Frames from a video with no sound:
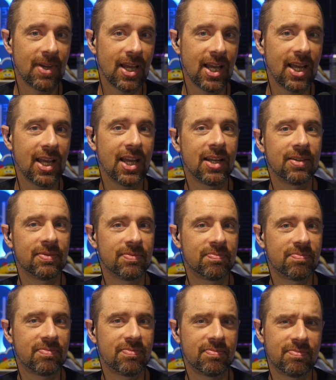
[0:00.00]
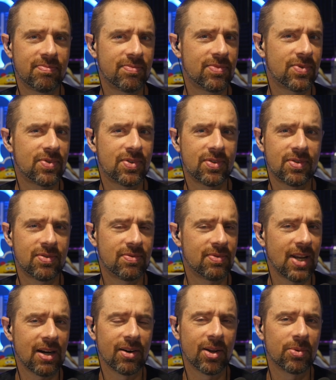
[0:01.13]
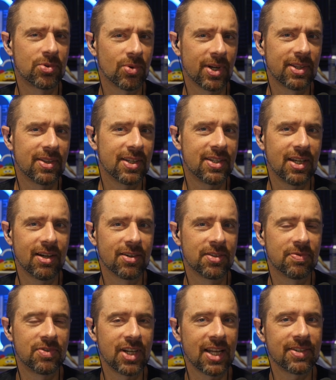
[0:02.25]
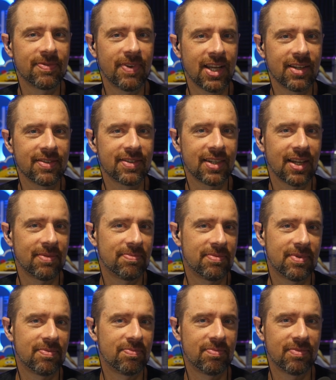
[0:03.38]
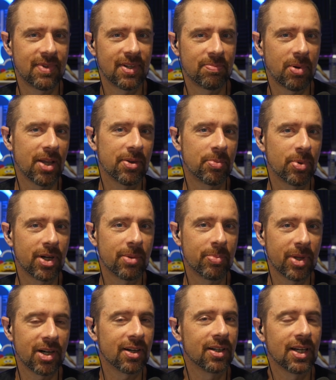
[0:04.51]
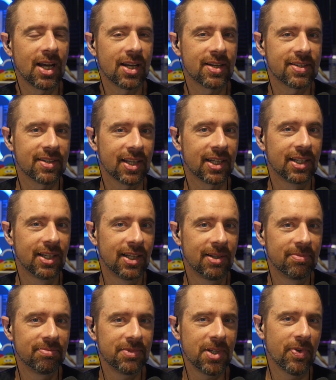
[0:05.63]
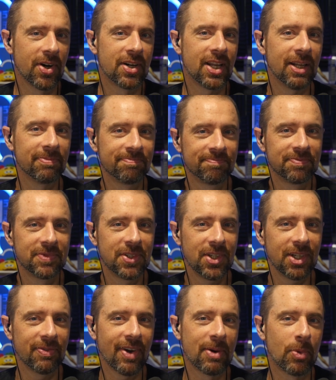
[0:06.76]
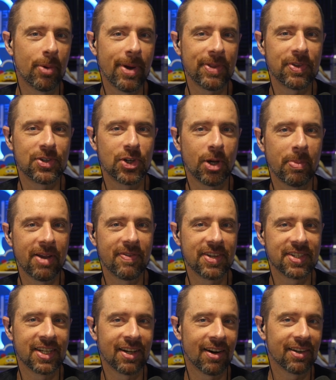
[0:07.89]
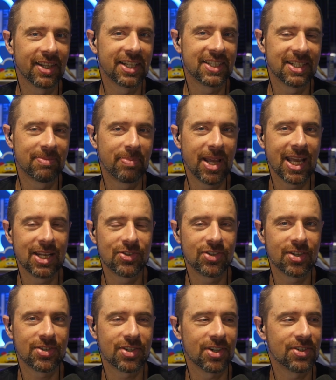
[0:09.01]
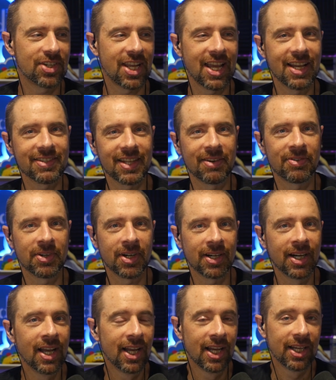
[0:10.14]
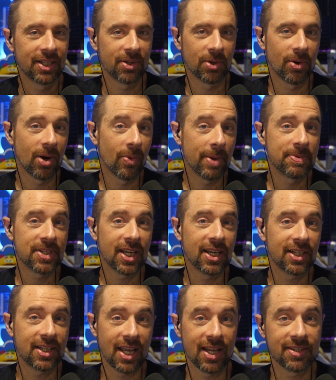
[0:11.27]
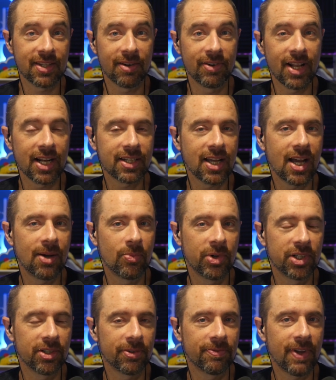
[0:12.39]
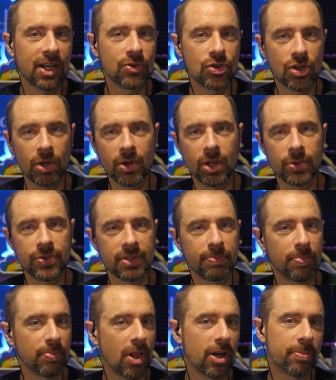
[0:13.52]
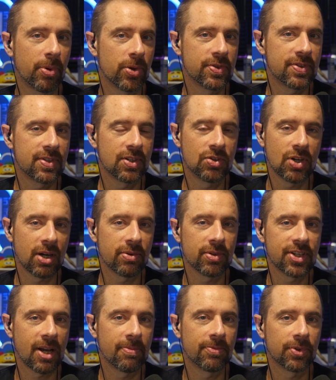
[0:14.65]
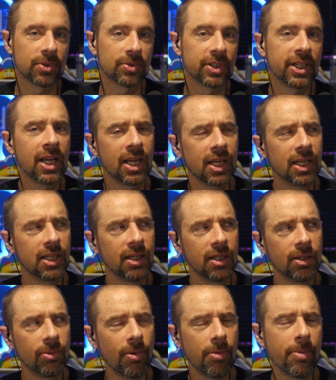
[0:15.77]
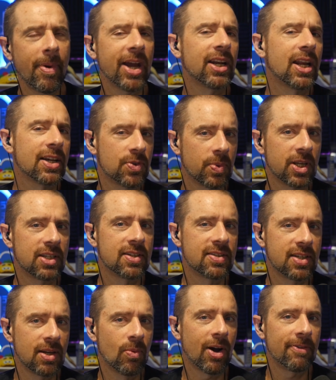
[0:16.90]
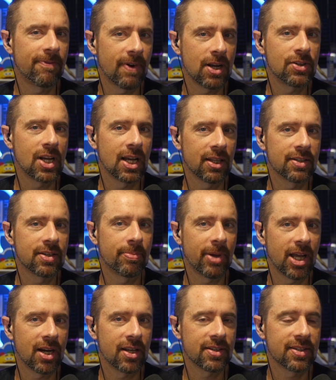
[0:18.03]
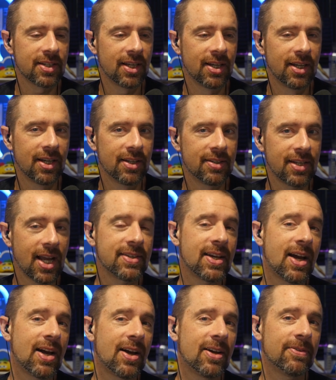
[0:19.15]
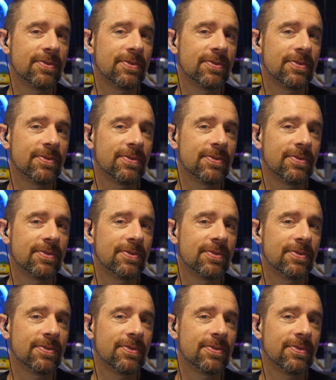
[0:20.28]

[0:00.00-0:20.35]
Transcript: And I don't know, drink the tears of Jets fans. They're probably pretty bitter, honestly. You've earned it. You can find more about the show visiting our LinkedIn page. Just search Chaos Lever or go to our website, chaoslever.com, where you'll find show notes, blog posts, and general tomfoolery. We'll be back next week to see what fresh hell is upon us. Ta ta